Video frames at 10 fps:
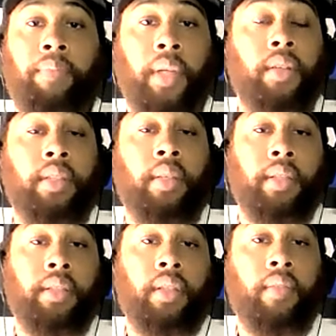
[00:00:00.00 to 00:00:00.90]
There are some
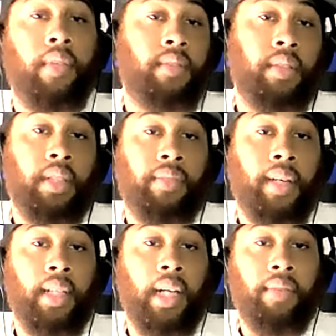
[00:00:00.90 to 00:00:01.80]
conservatives in this
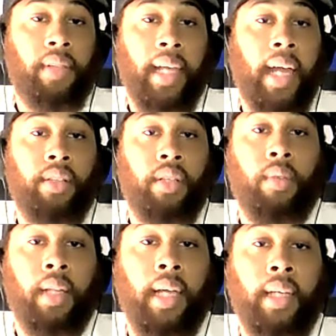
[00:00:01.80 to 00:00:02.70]
fight that I flat out
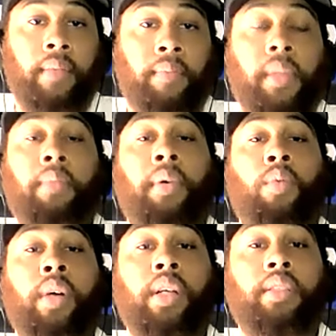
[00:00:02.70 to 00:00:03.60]
don't like. But
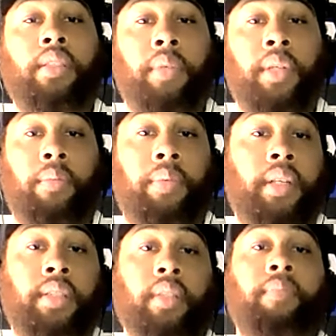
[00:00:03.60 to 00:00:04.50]
what is the bigger
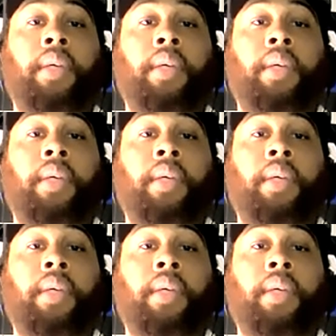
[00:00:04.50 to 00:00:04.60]
picture?